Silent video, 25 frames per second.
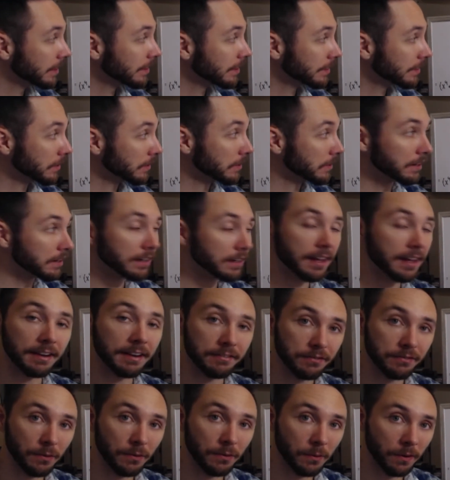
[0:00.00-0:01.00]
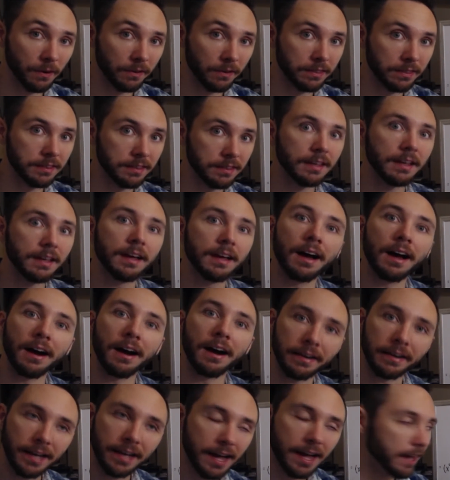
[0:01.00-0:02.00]
Third and fourth
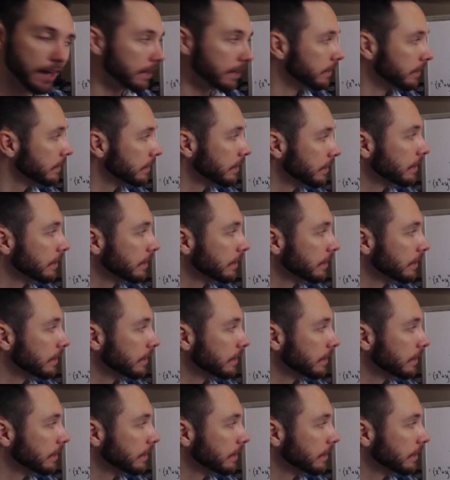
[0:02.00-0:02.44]
are not.